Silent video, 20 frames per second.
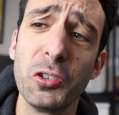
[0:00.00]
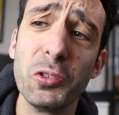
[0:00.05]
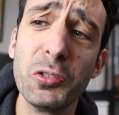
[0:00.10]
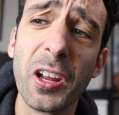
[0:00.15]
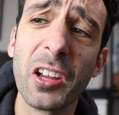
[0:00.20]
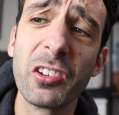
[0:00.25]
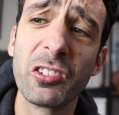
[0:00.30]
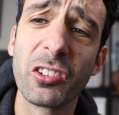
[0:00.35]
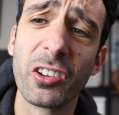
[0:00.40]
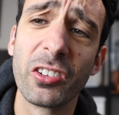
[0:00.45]
two
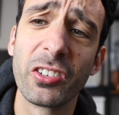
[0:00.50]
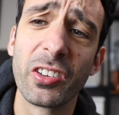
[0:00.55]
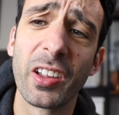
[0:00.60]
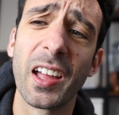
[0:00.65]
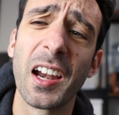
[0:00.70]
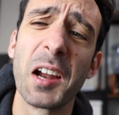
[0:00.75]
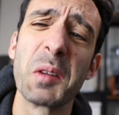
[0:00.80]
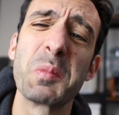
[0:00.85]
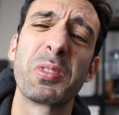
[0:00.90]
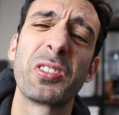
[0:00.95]
ninjas
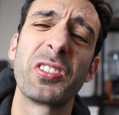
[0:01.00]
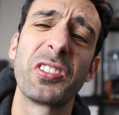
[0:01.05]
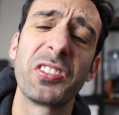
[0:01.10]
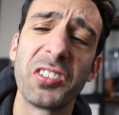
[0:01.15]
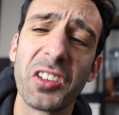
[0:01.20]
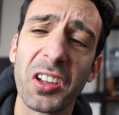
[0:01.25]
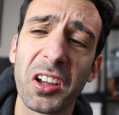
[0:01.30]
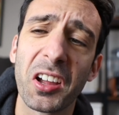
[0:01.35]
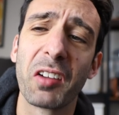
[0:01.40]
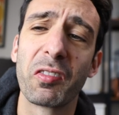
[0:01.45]
and I'm
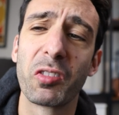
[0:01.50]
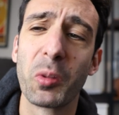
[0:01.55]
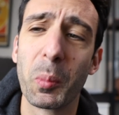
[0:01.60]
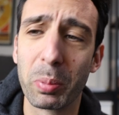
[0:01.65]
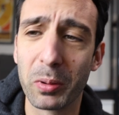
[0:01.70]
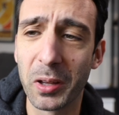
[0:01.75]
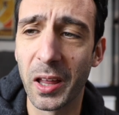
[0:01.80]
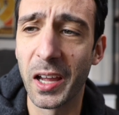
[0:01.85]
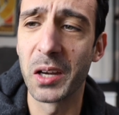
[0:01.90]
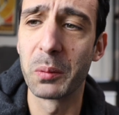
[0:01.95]
sick of the
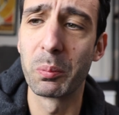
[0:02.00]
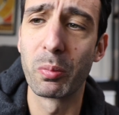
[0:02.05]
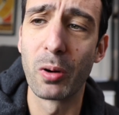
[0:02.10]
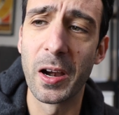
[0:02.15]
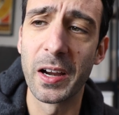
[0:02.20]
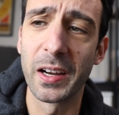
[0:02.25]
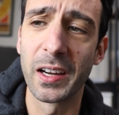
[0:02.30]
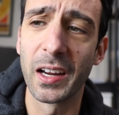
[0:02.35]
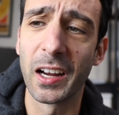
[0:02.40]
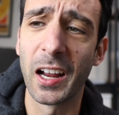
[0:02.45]
blade
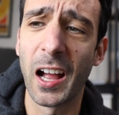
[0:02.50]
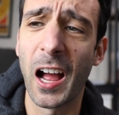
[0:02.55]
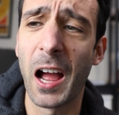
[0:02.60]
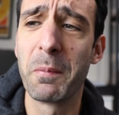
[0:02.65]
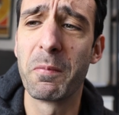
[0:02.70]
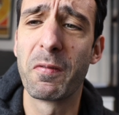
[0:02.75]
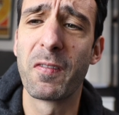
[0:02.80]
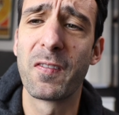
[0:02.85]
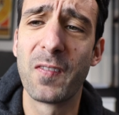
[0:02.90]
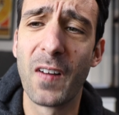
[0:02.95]
breaking.
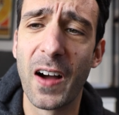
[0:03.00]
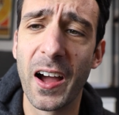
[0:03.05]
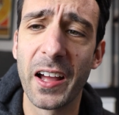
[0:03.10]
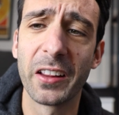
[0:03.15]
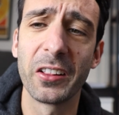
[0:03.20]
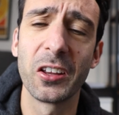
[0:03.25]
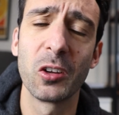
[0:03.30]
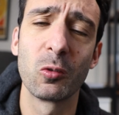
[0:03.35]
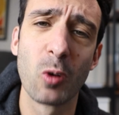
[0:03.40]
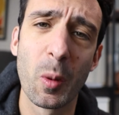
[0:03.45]
I'm
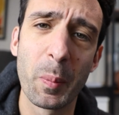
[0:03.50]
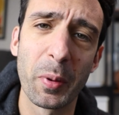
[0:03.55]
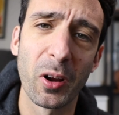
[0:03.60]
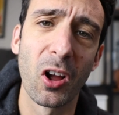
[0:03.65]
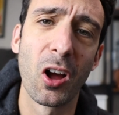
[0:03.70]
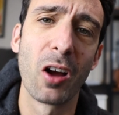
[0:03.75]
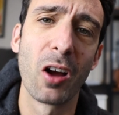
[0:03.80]
finally ripping